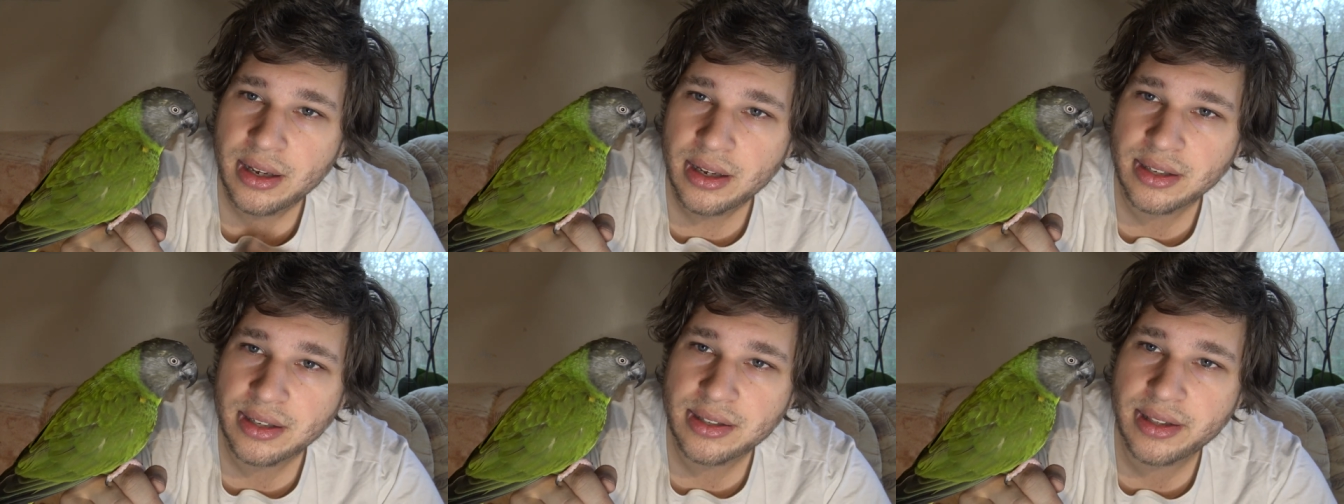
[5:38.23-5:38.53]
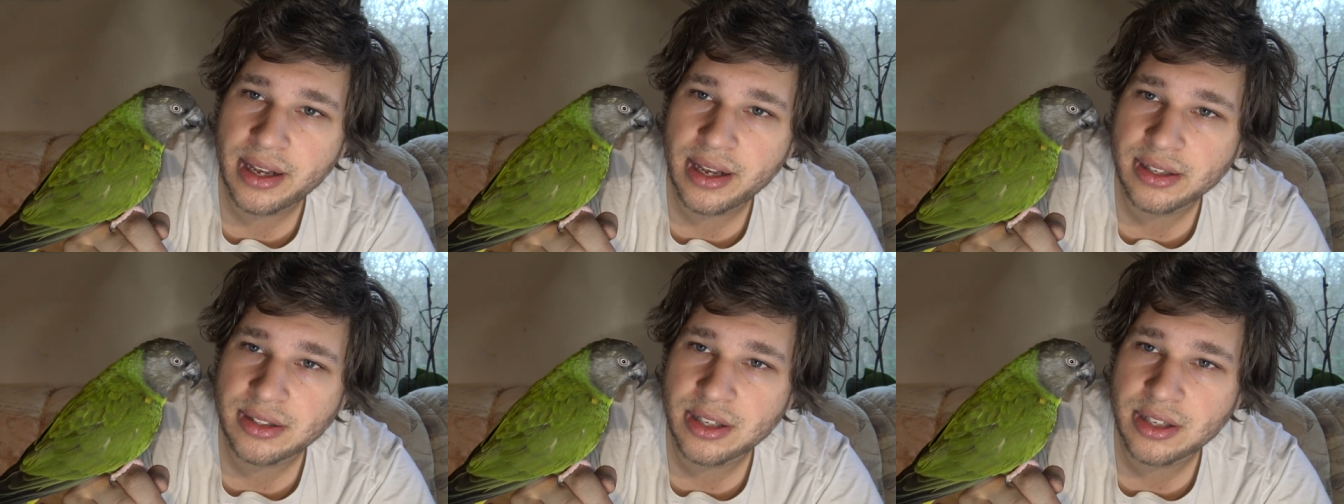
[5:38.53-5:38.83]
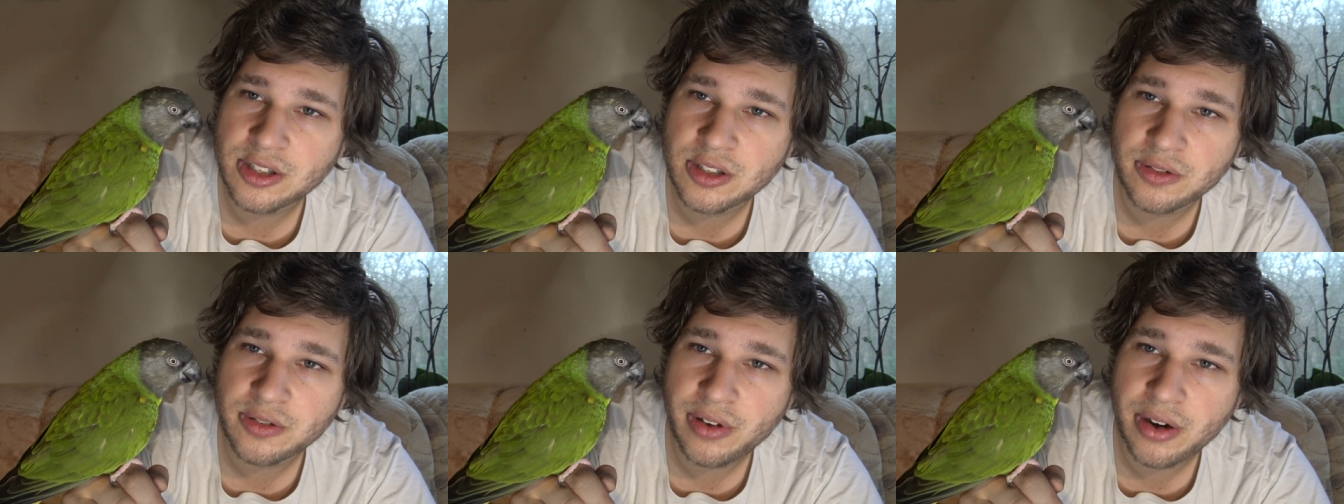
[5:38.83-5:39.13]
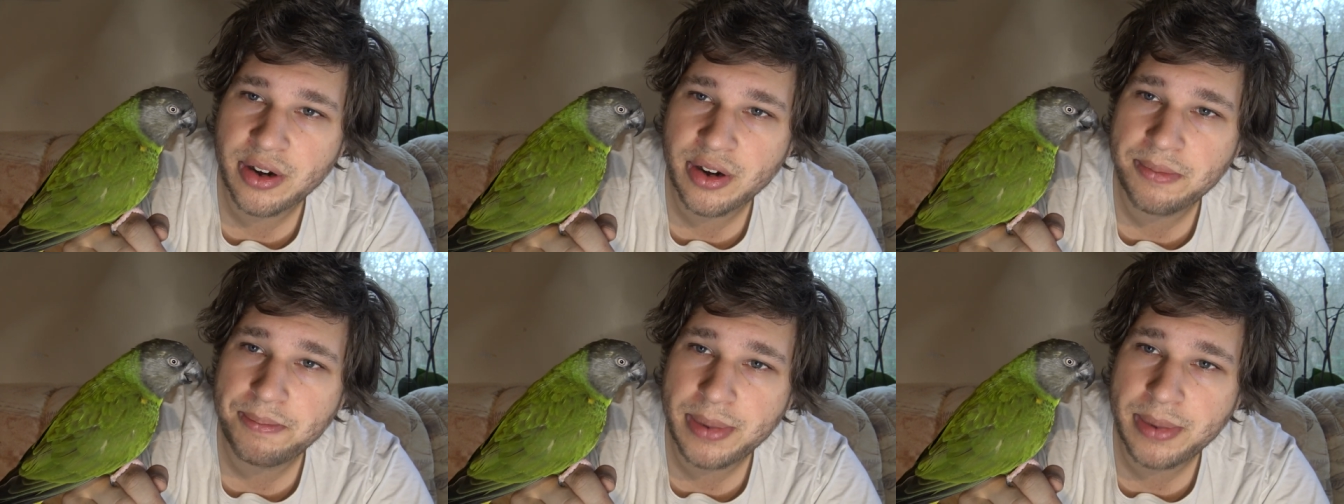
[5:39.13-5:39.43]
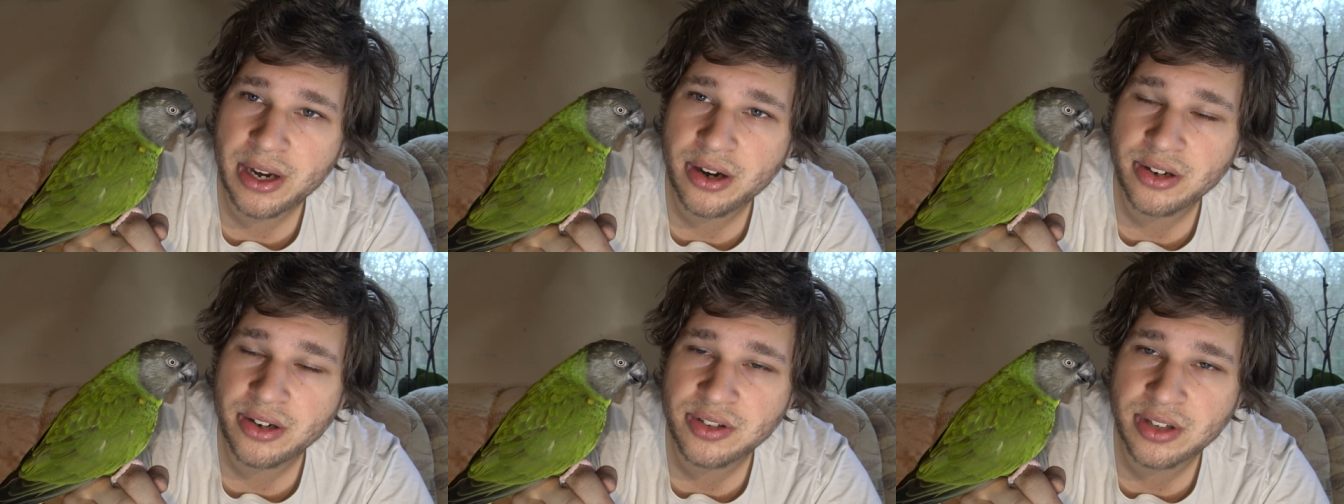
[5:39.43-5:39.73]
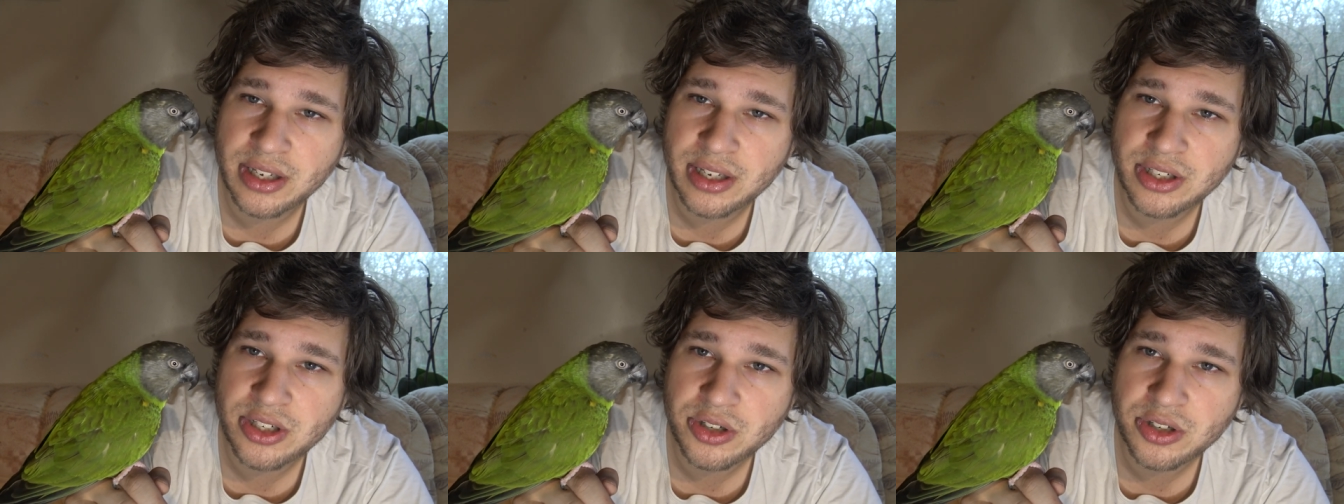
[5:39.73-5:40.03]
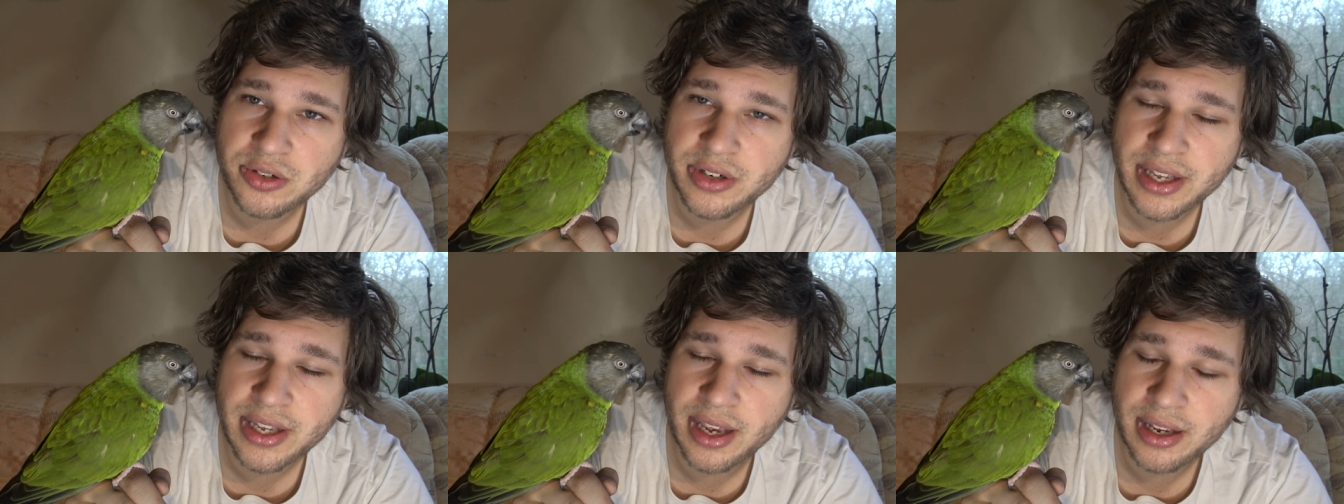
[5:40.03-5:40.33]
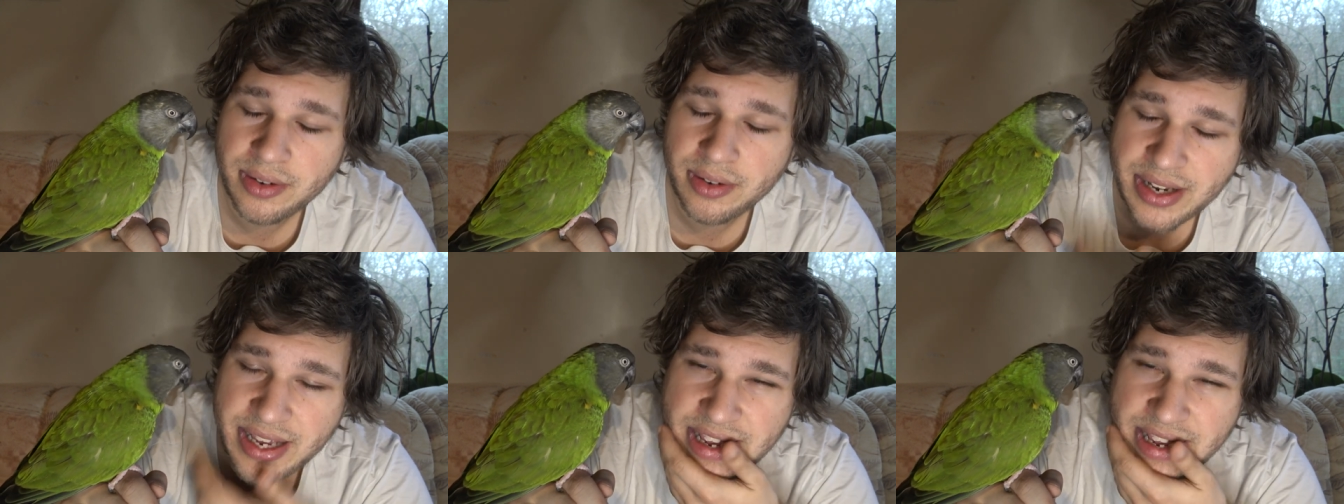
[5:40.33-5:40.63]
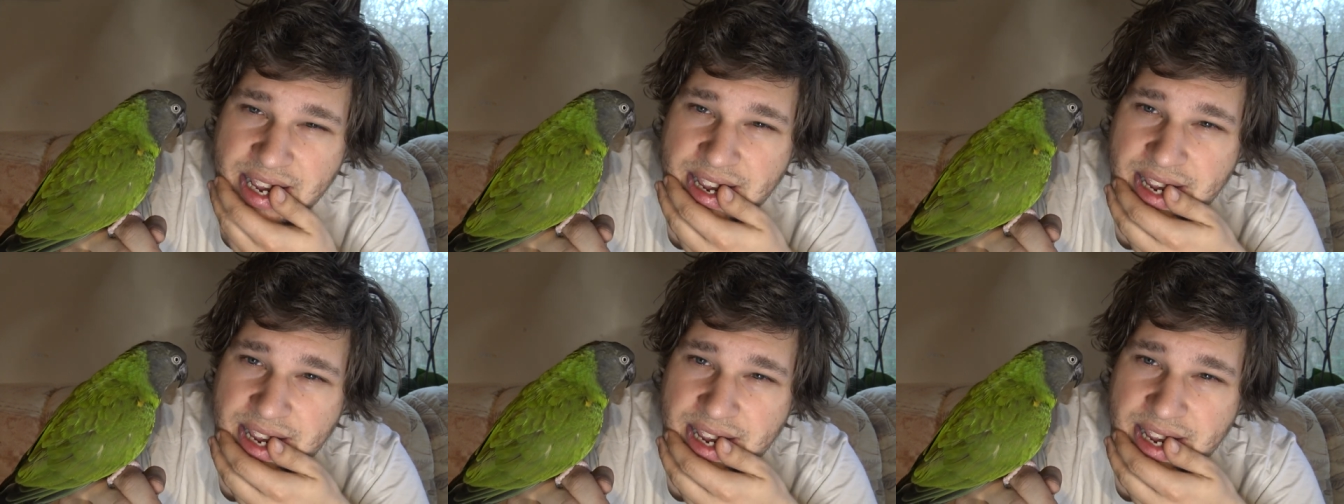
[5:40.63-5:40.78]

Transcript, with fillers: It's like this very piercing shrieking.